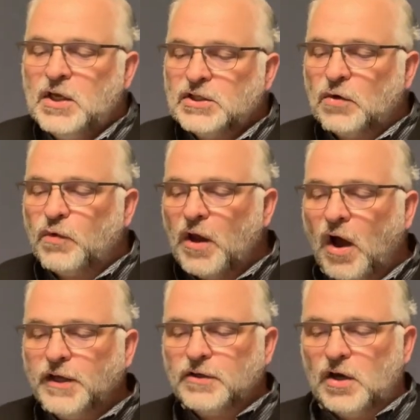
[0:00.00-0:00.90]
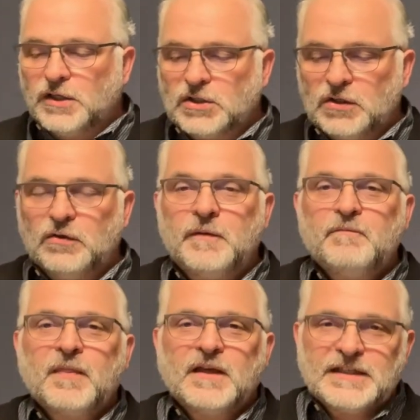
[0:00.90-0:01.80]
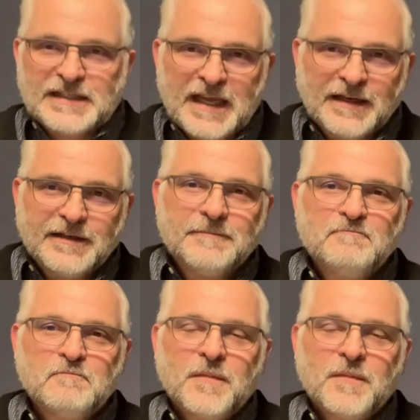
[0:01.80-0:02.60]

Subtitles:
So we ought not to sin